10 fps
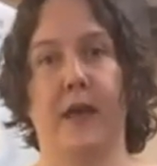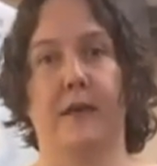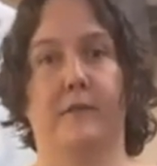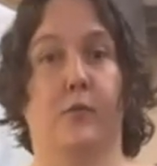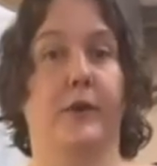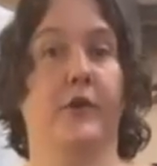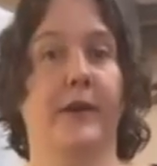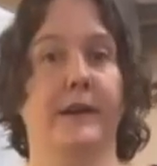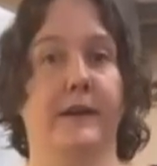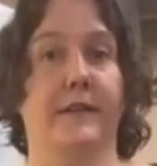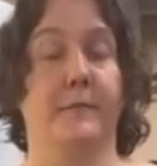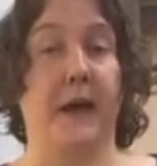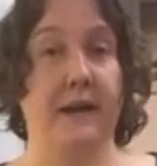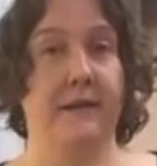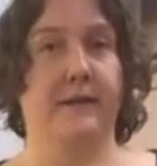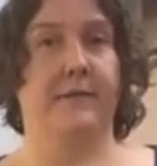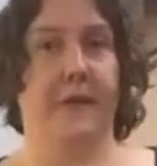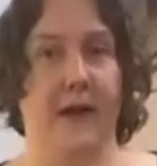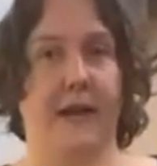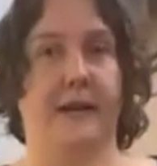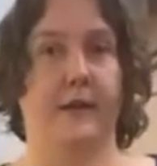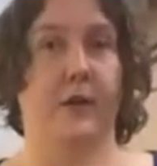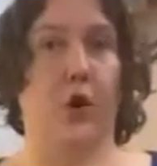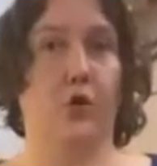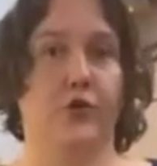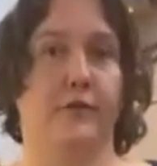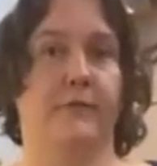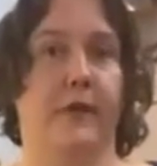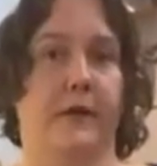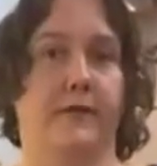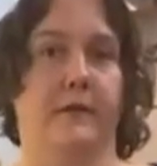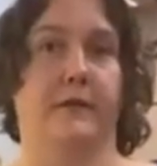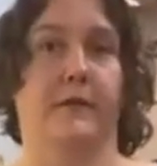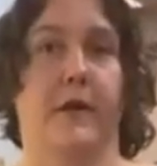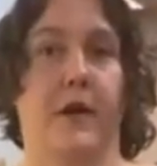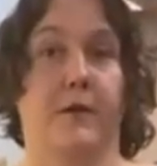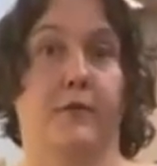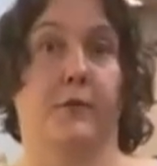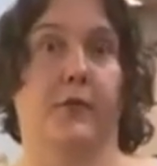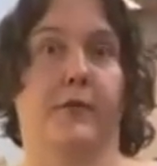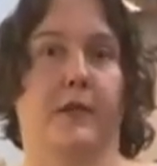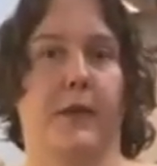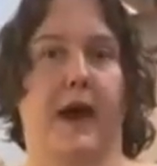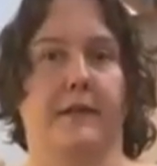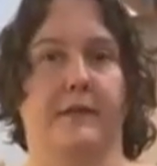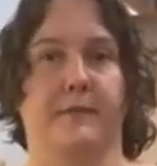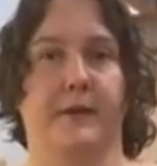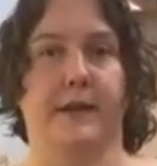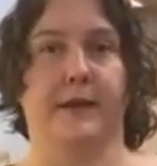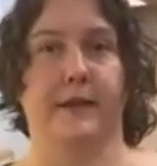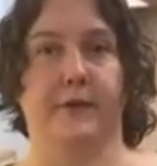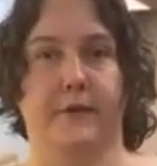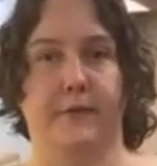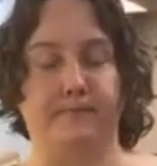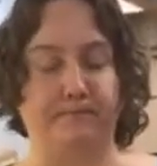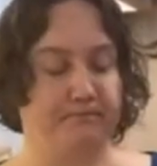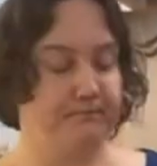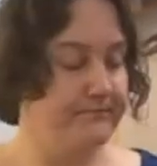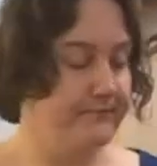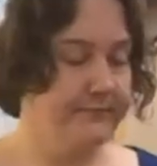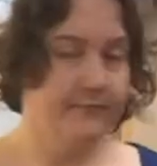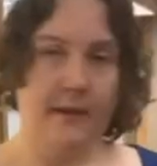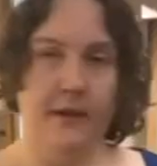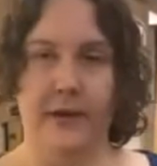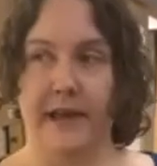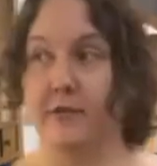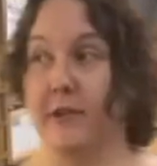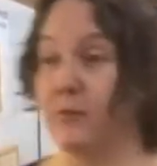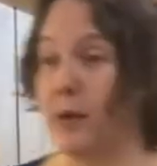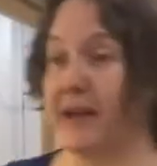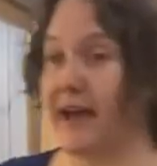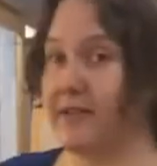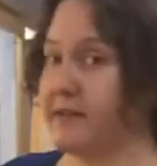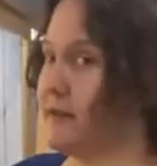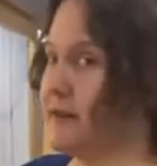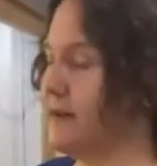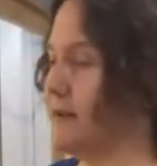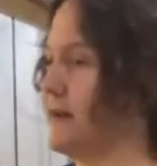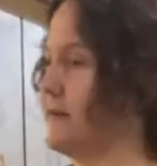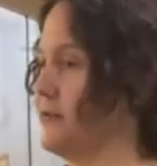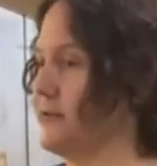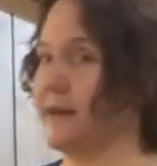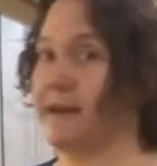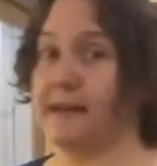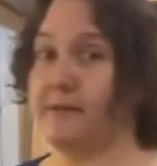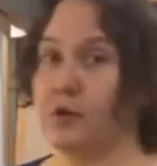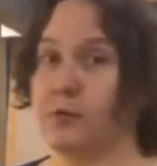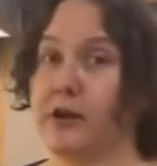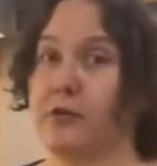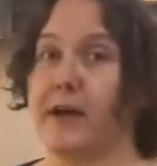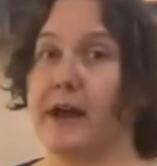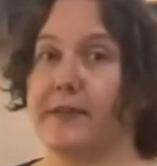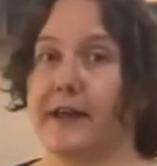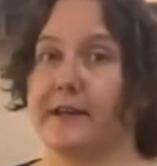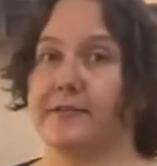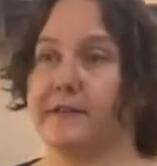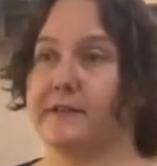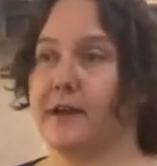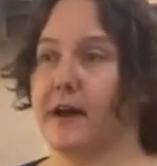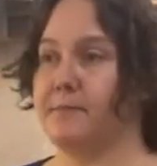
So we're going to expect to find ocean fossils for most of the past billion years. Okay, so that's why we haven't seen any dinosaurs yet, even though we're around them at this time.